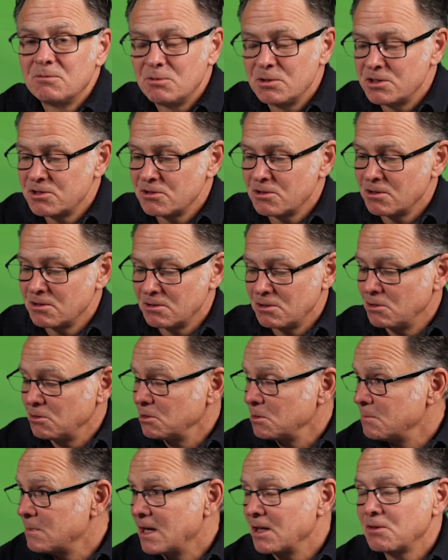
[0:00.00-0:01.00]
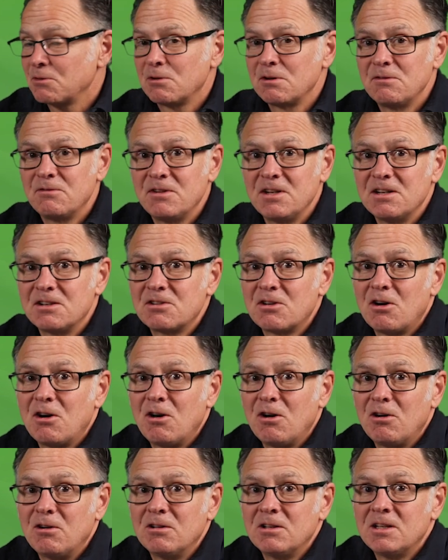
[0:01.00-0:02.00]
which are only about 3 feet
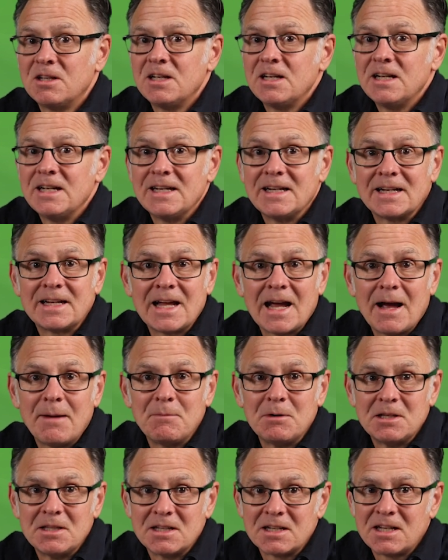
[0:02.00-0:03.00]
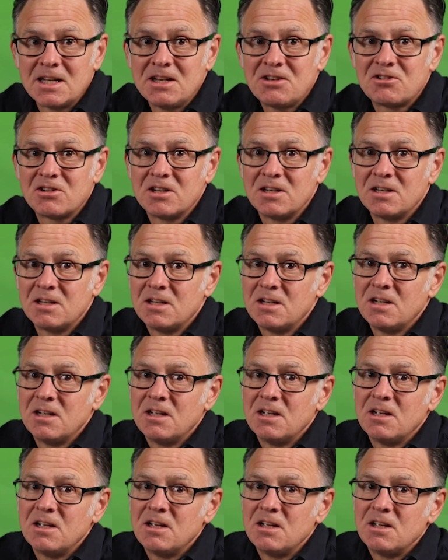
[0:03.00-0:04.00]
tall, in a cabinet in the kitchen,
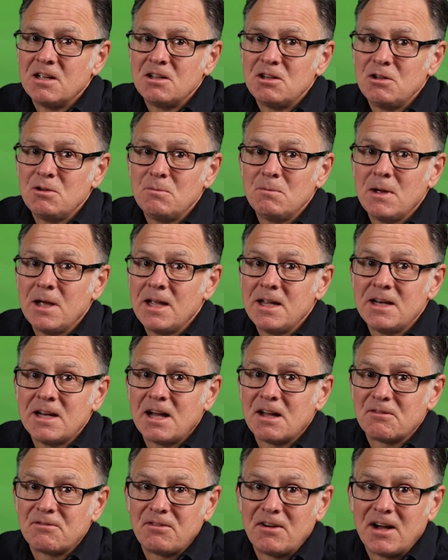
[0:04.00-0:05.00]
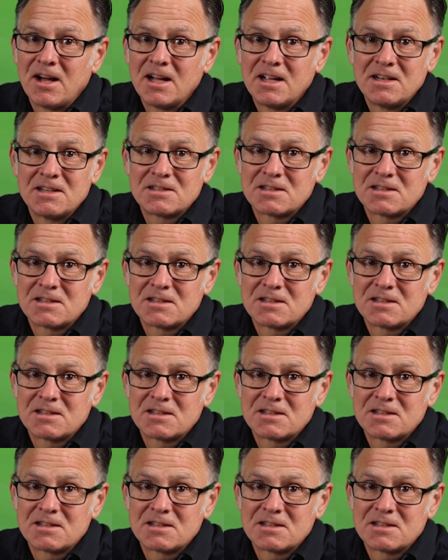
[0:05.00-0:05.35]
you may not find